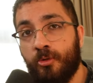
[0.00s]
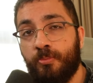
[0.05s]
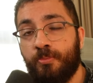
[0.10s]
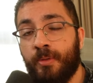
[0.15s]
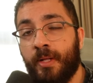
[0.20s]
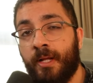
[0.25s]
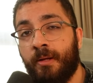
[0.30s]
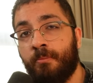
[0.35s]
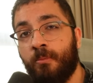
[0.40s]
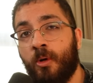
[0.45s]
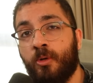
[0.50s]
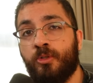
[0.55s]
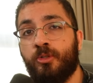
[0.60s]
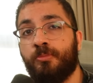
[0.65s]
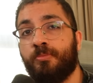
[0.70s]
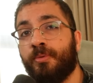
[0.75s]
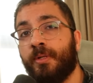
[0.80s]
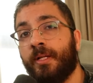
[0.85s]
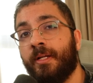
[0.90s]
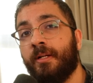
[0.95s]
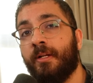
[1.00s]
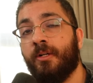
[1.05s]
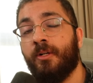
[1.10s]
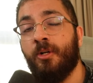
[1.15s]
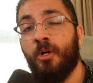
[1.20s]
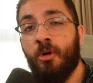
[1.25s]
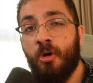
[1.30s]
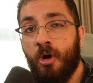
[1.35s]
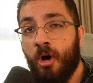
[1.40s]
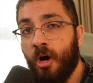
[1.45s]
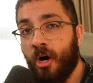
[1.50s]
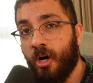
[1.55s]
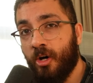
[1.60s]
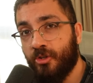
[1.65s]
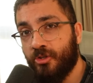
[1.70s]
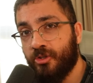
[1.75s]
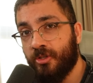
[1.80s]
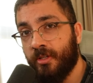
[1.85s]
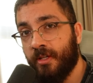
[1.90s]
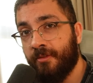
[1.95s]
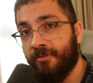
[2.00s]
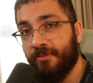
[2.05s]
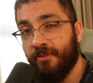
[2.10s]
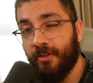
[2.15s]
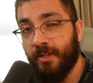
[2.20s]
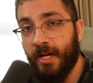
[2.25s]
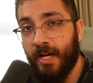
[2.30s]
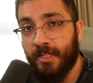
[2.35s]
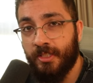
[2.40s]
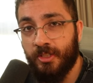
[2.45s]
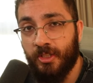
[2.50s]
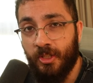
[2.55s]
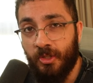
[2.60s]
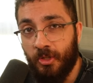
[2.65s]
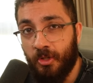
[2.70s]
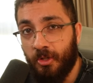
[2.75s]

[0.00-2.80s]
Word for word: playing multiplayer, hustling for that